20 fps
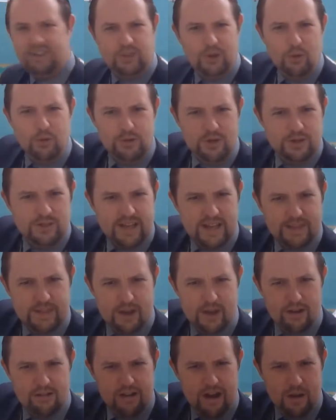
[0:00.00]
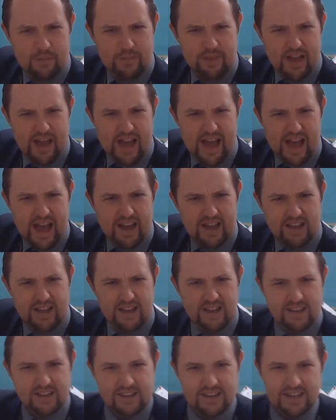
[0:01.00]
thought you said they were up there.
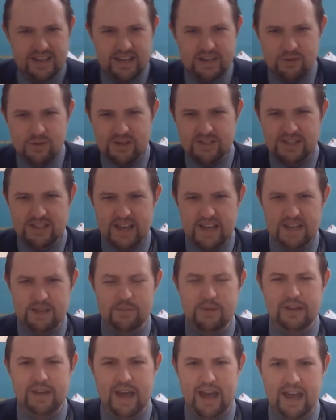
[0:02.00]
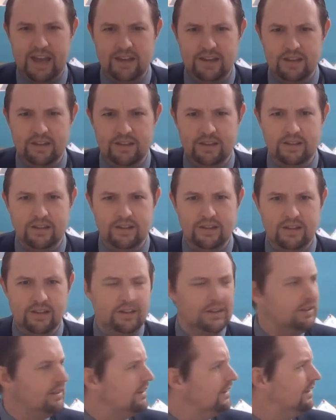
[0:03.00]
Can anyone see them again?
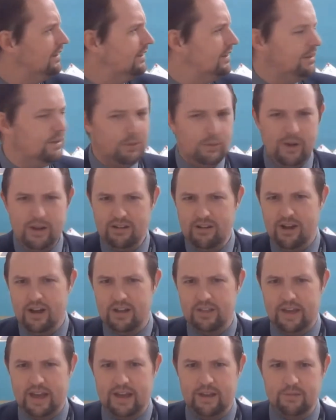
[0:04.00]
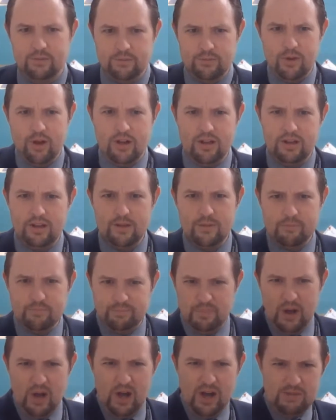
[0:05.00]
Where are they? What?
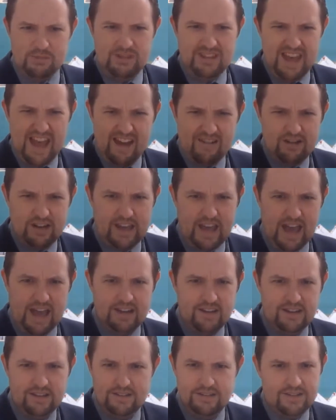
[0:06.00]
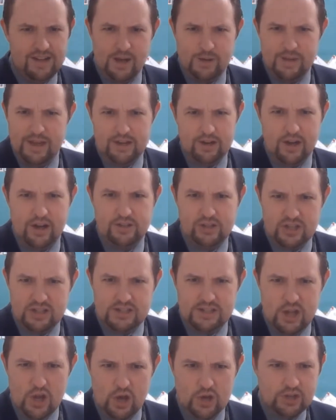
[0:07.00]
Behind me there again? No, they're not. I just
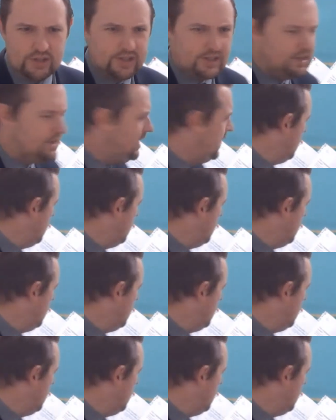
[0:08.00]
looked.